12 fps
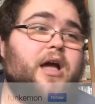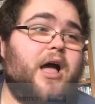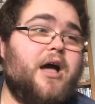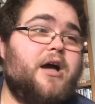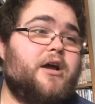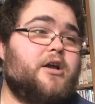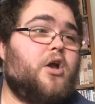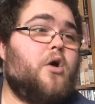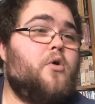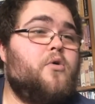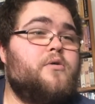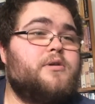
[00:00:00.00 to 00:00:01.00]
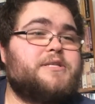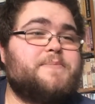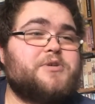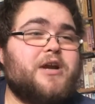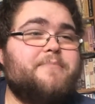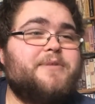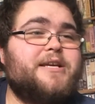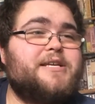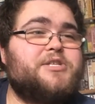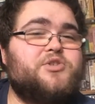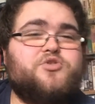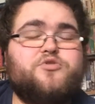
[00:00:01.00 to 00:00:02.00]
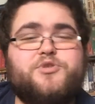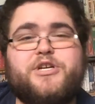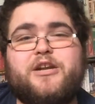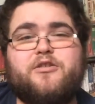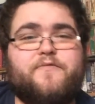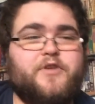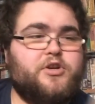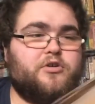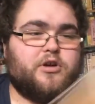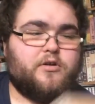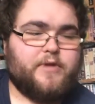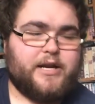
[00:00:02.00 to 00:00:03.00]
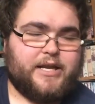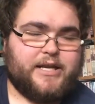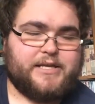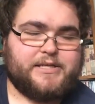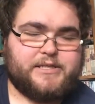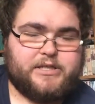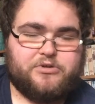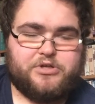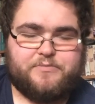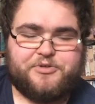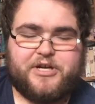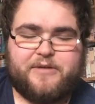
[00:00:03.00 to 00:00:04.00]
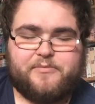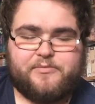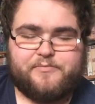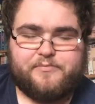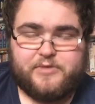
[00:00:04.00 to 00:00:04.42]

Uh, go subscribe to his YouTube channel if you don't already. His YouTube channel